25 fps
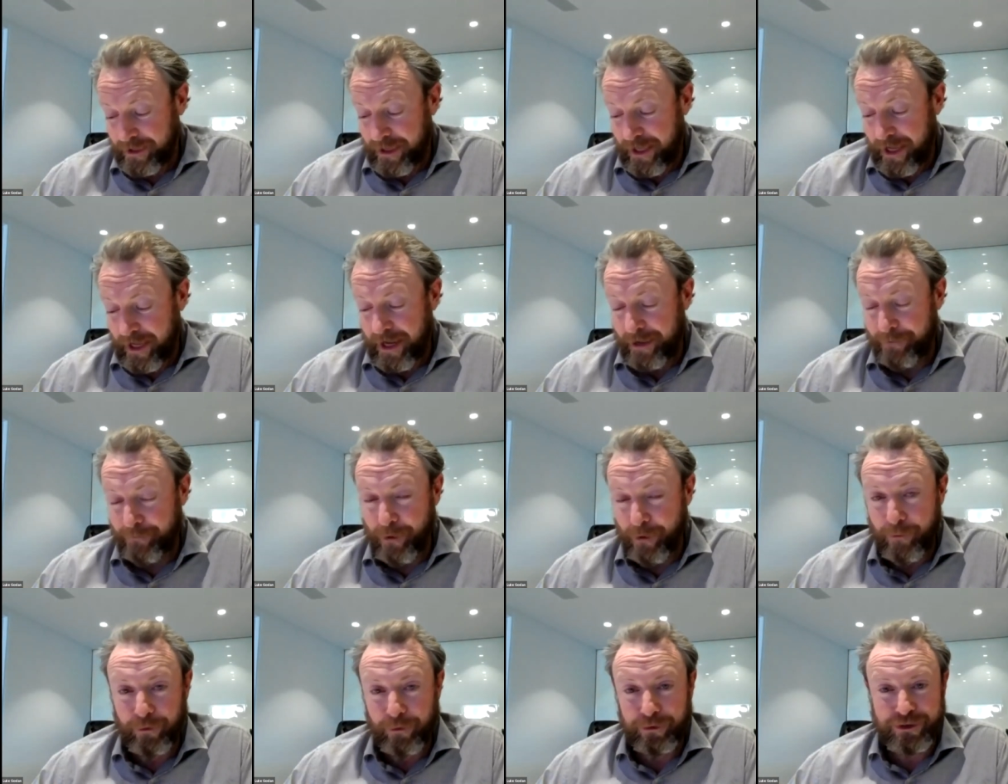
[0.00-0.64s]

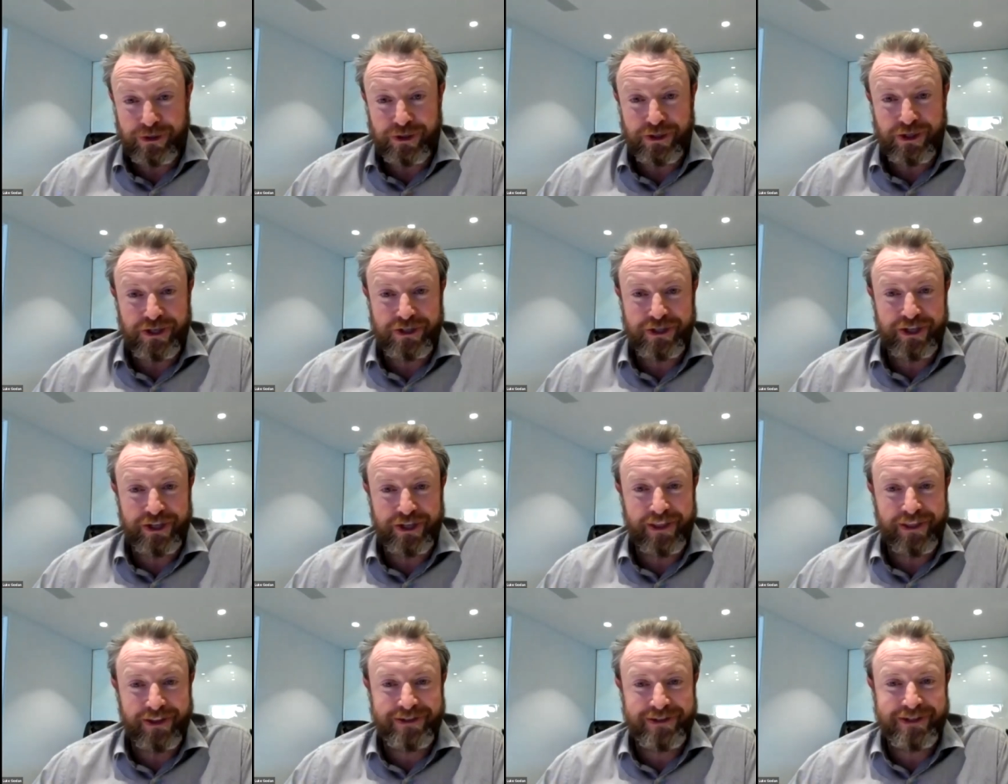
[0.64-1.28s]
I'm not
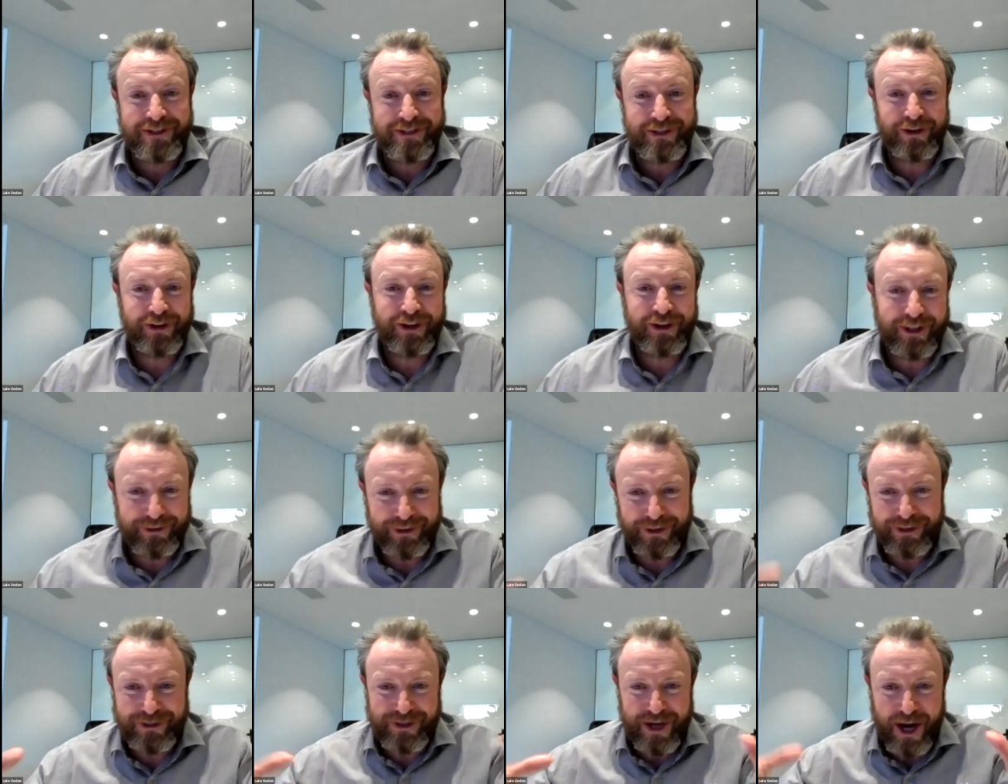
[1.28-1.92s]
suggesting that this is like
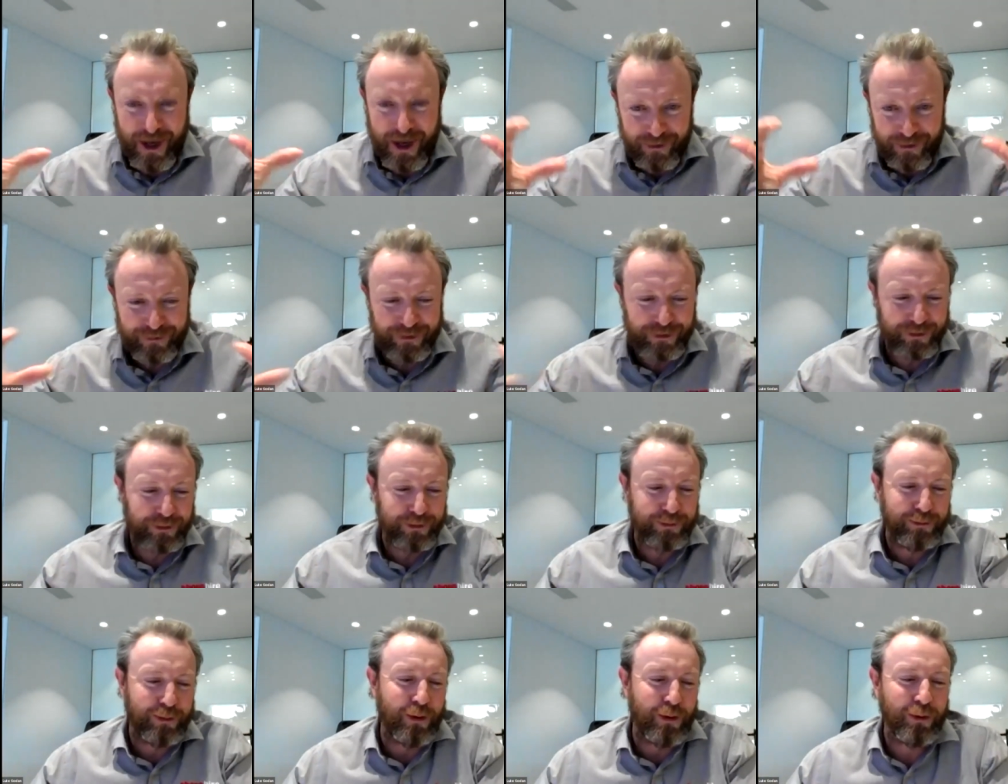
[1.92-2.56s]
a sales
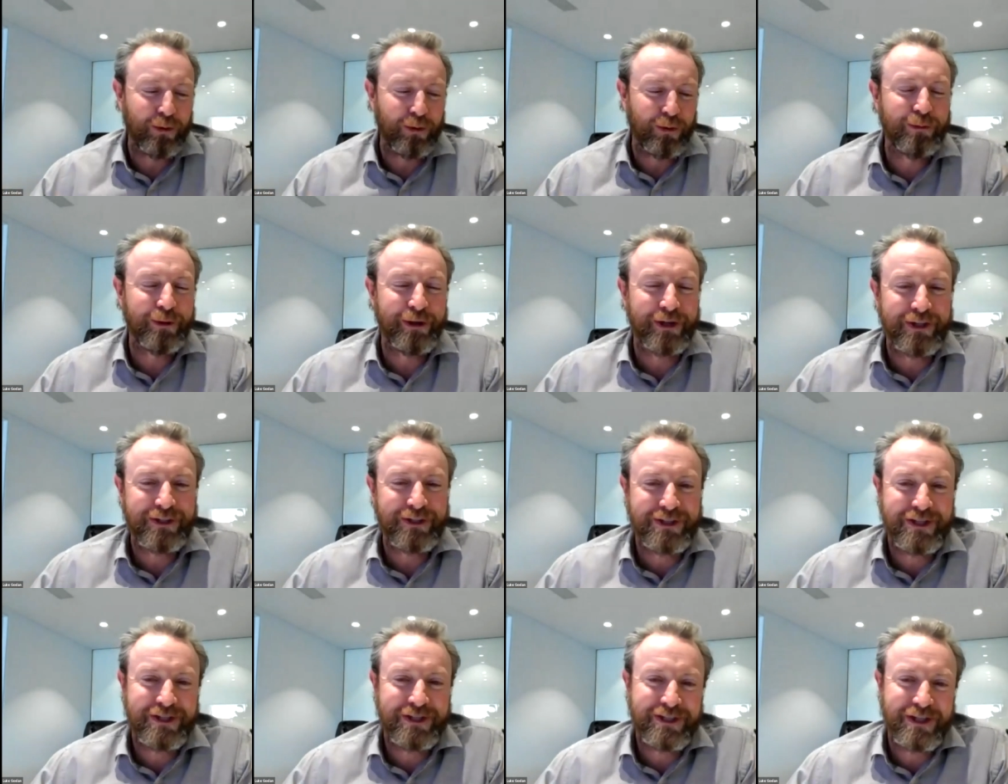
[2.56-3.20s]
little portal, but
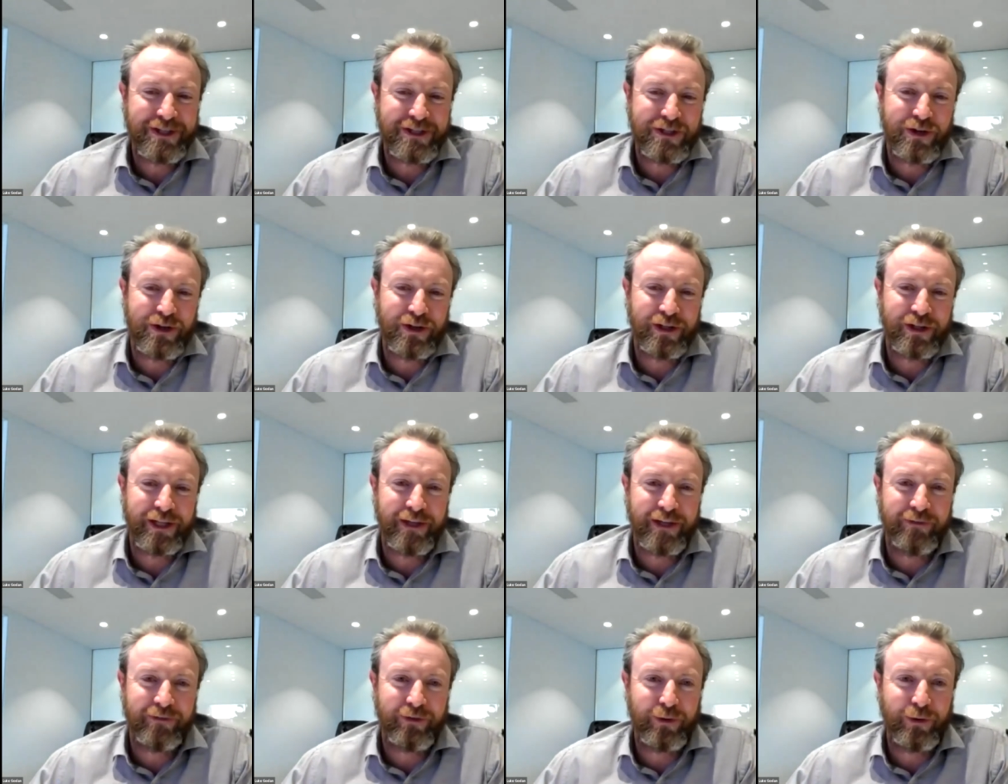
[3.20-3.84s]
it's
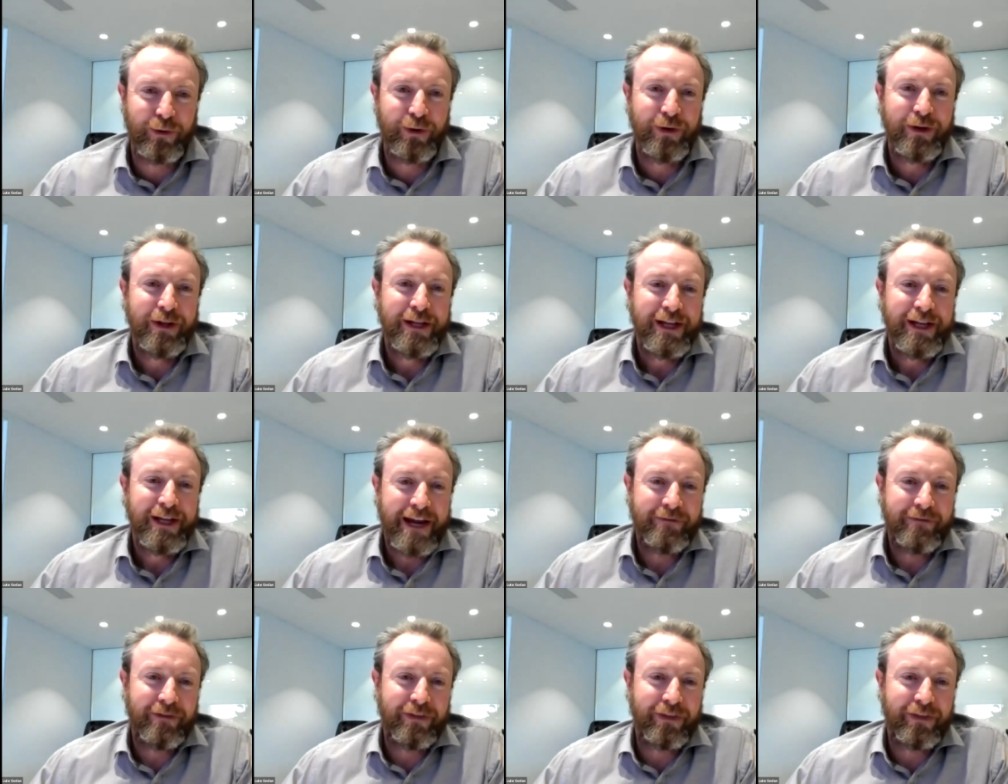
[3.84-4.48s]
certainly, if you're
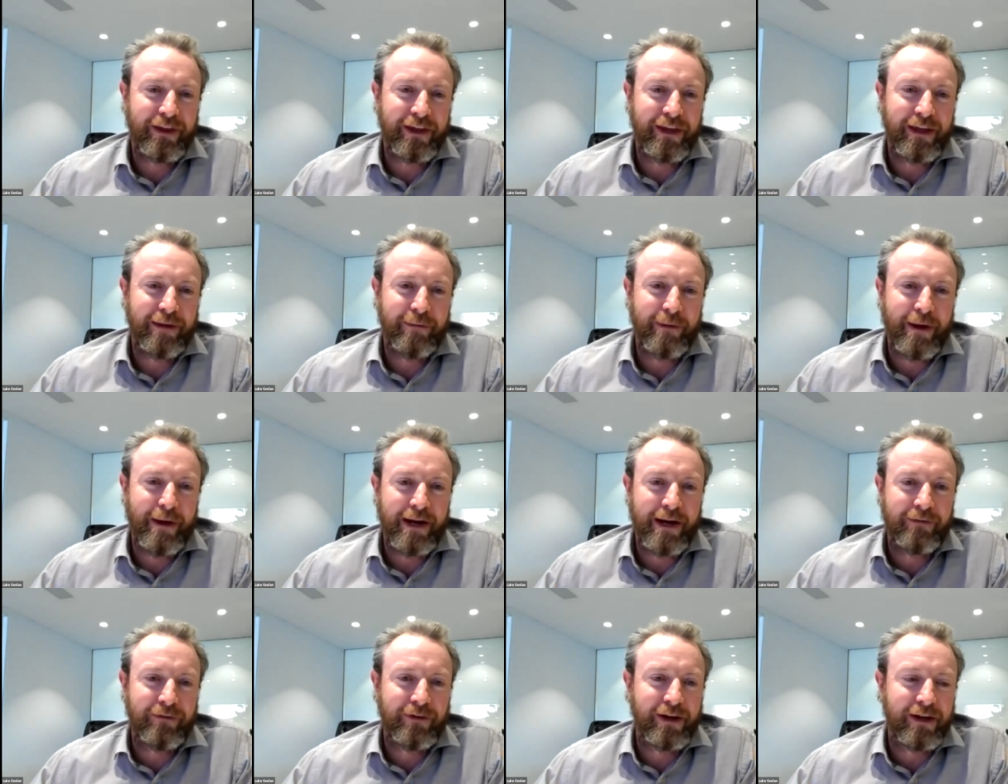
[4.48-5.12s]
ever thinking
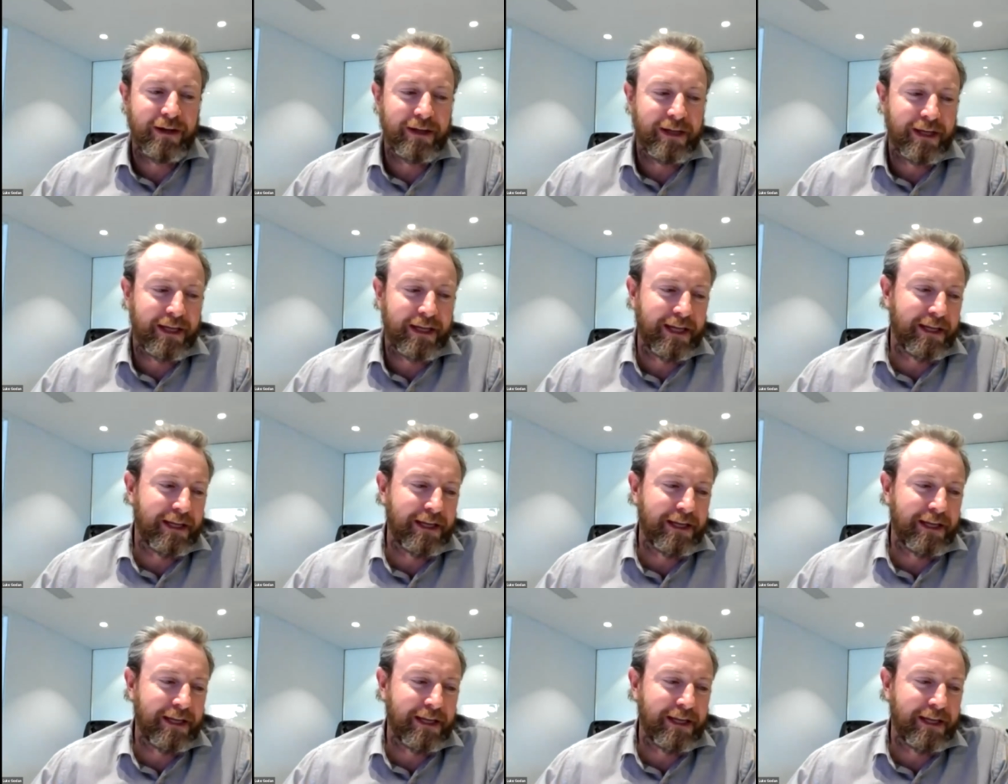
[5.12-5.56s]
about ever